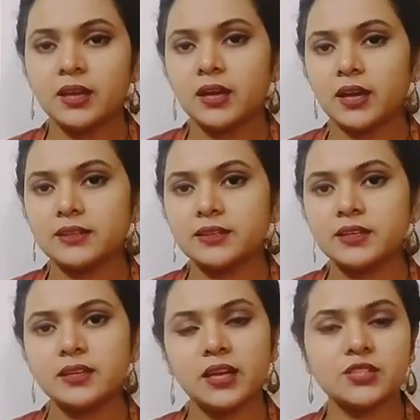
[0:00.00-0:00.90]
And
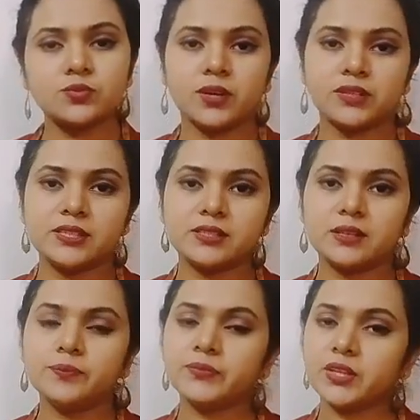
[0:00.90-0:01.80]
then last one is
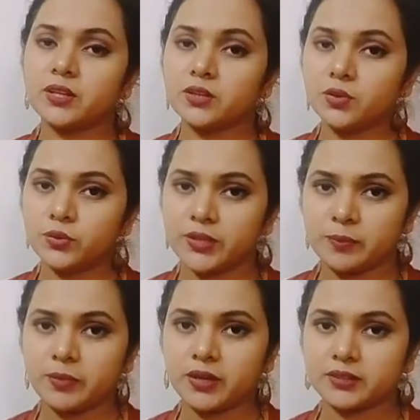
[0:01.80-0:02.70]
the concluding
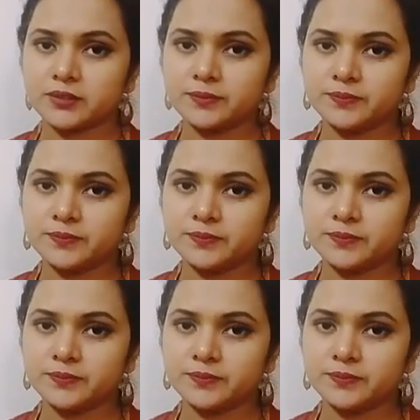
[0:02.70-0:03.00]
part,